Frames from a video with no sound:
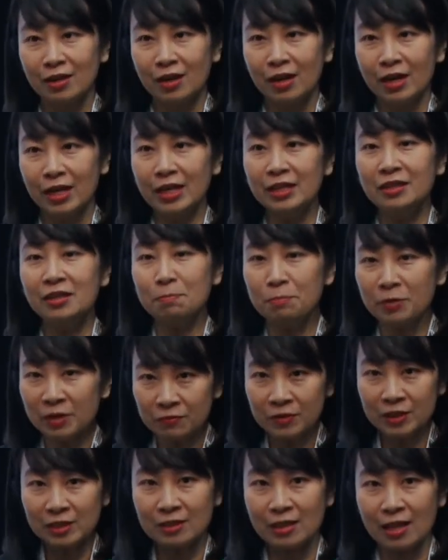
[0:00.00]
in the
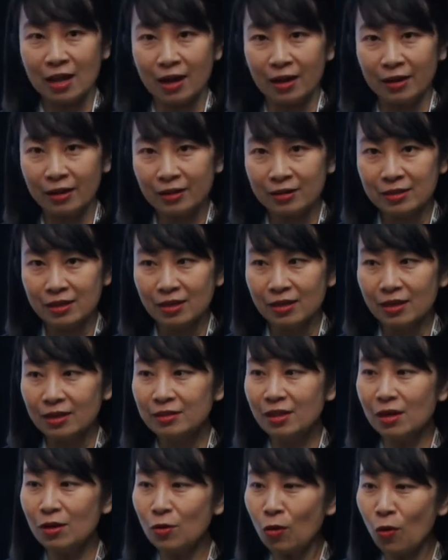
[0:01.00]
previous slide
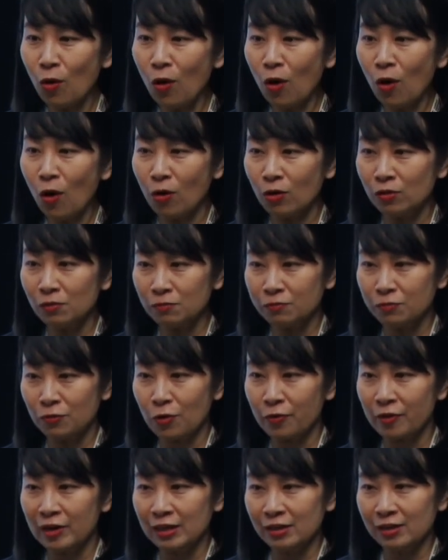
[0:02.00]
the law on
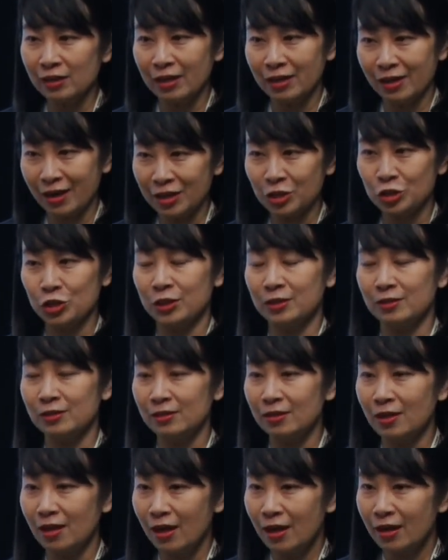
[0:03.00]
foreign relations
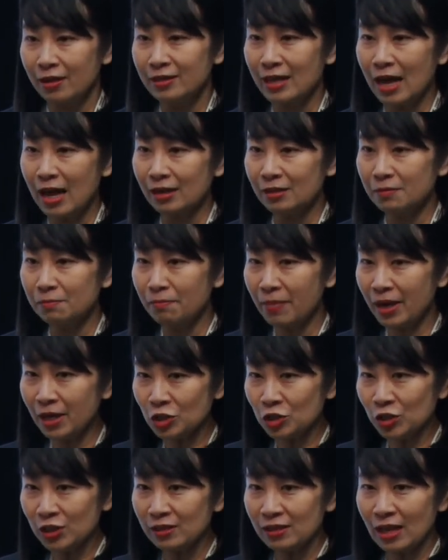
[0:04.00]
that
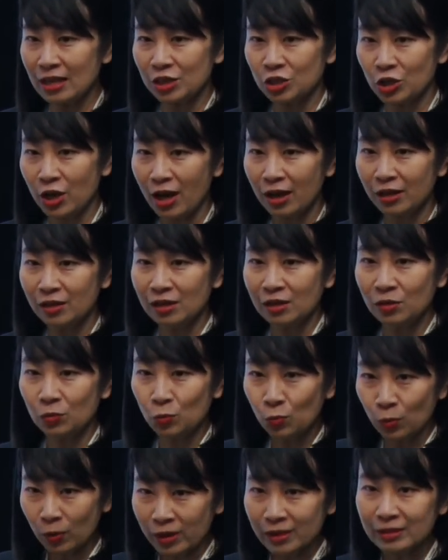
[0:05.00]
mentioned that China
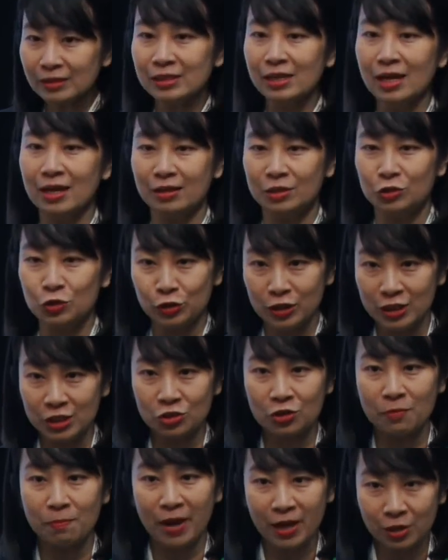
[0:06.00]
won't take
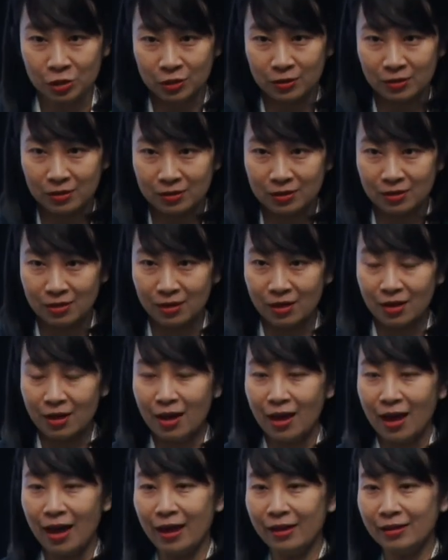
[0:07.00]
judicial measures.
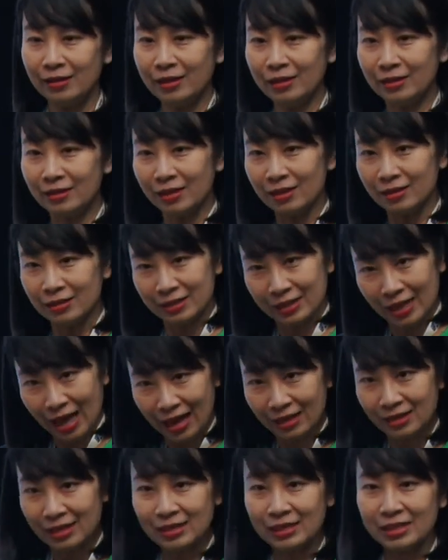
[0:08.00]
And in the
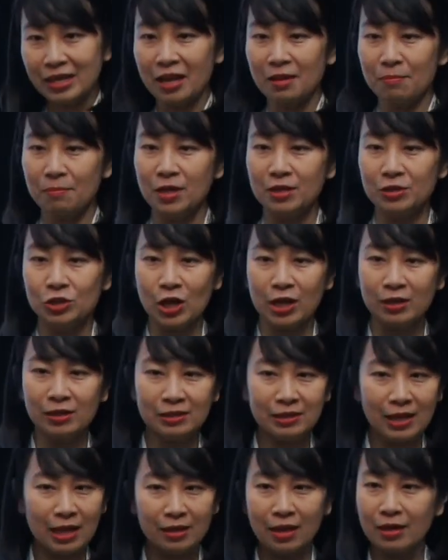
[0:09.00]
other statement, China
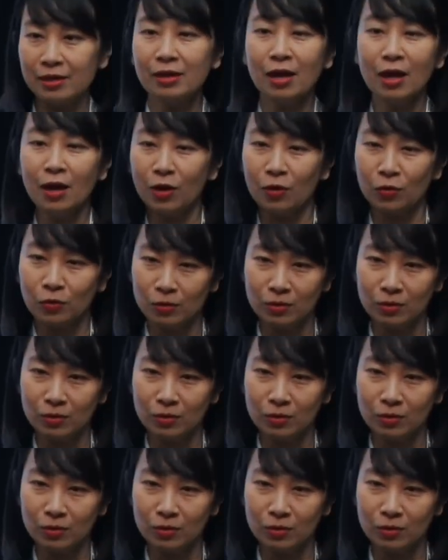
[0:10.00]
said that no,